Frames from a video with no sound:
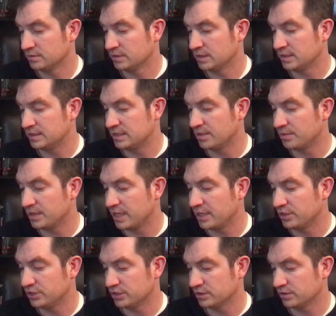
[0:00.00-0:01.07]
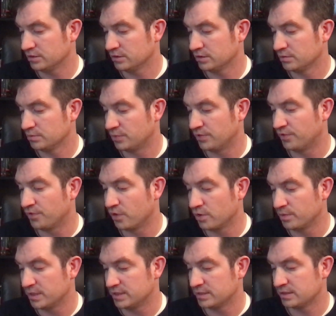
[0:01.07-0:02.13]
intimidation,
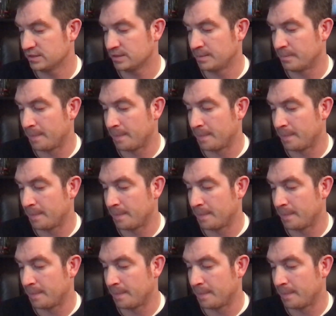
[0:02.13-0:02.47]
performance,